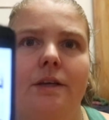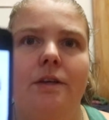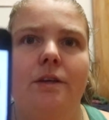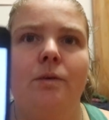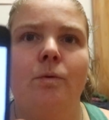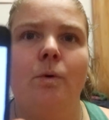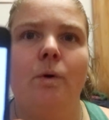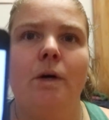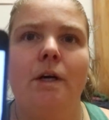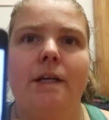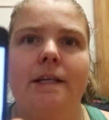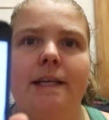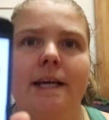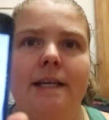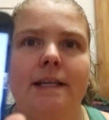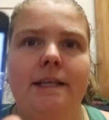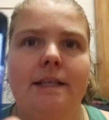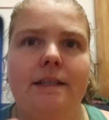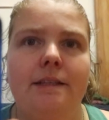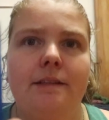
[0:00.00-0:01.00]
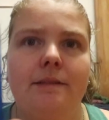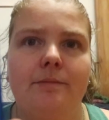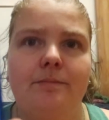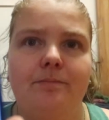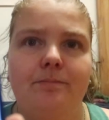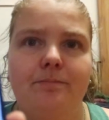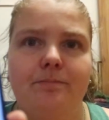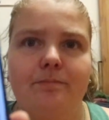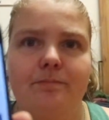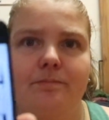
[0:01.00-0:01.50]
you are
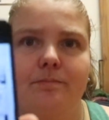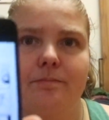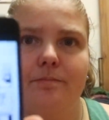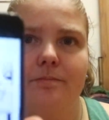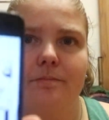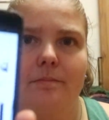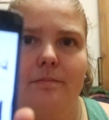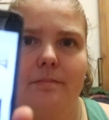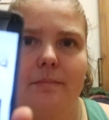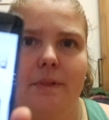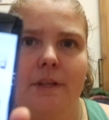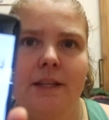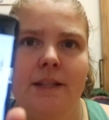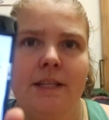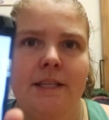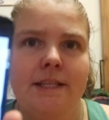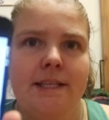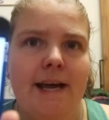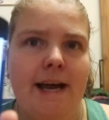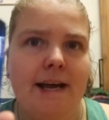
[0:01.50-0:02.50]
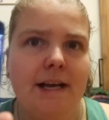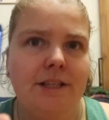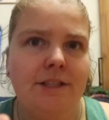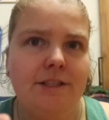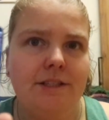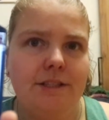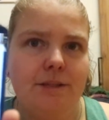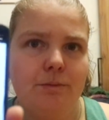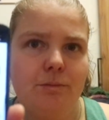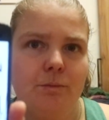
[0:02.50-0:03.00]
getting the
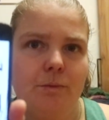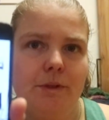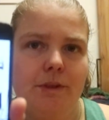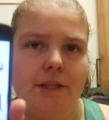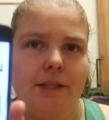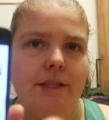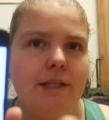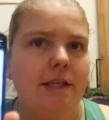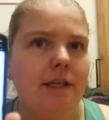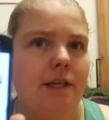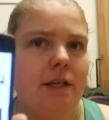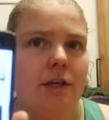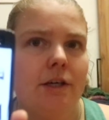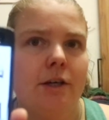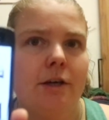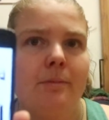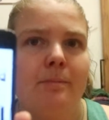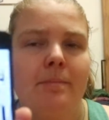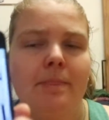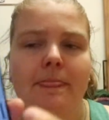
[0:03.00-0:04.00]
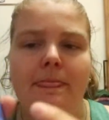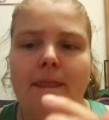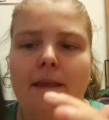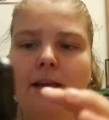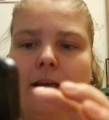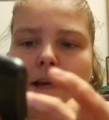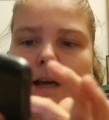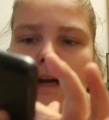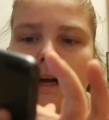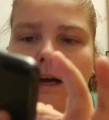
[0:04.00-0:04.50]
text within here
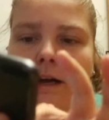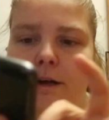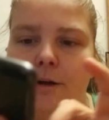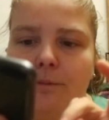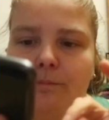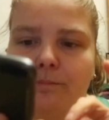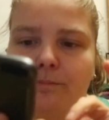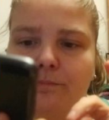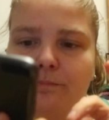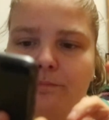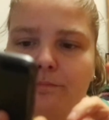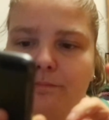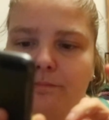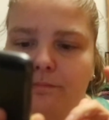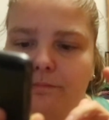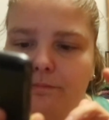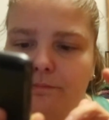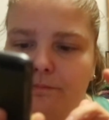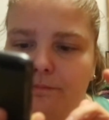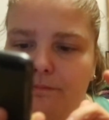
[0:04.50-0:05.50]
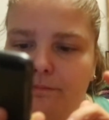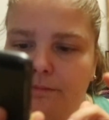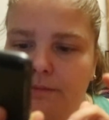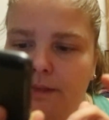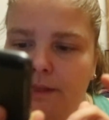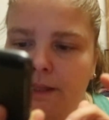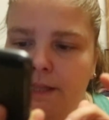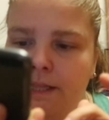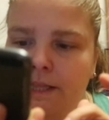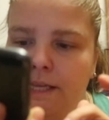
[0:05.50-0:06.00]
um,
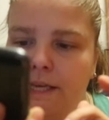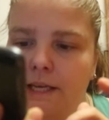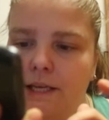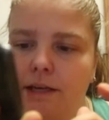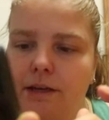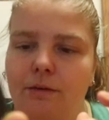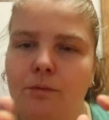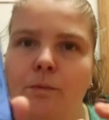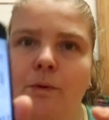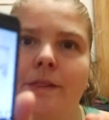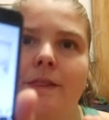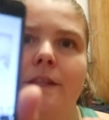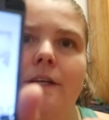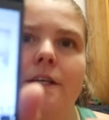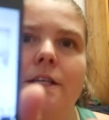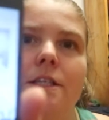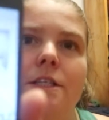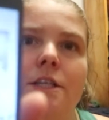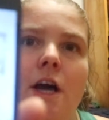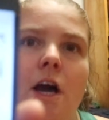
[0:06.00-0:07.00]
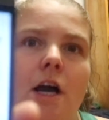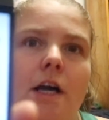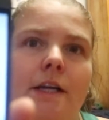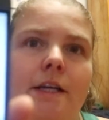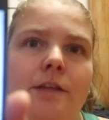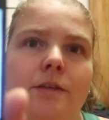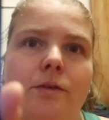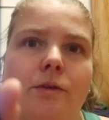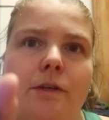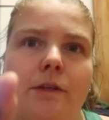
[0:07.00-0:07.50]
like when they're
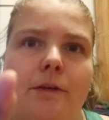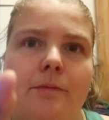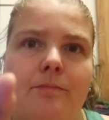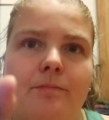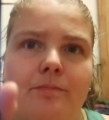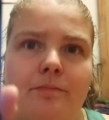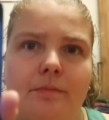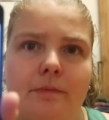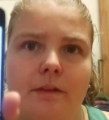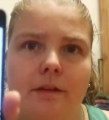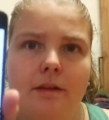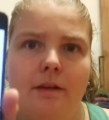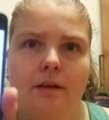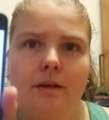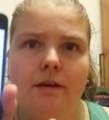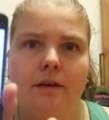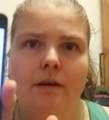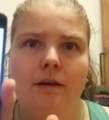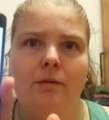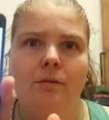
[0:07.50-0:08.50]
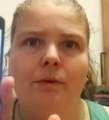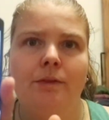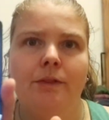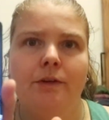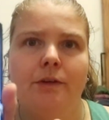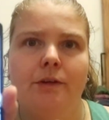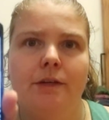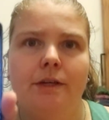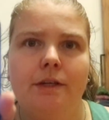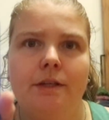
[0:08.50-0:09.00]
talking or when
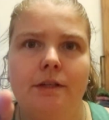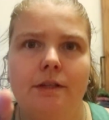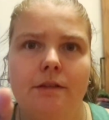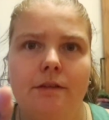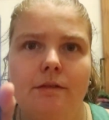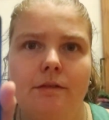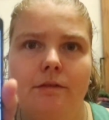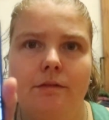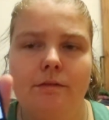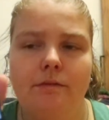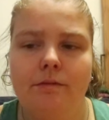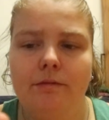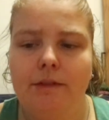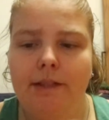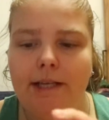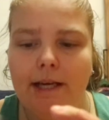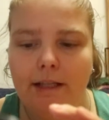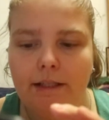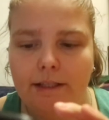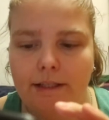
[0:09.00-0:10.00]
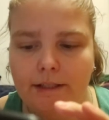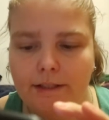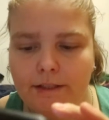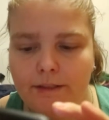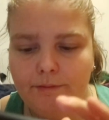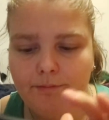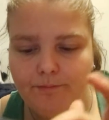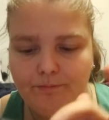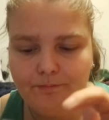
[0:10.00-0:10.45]
they're yelling.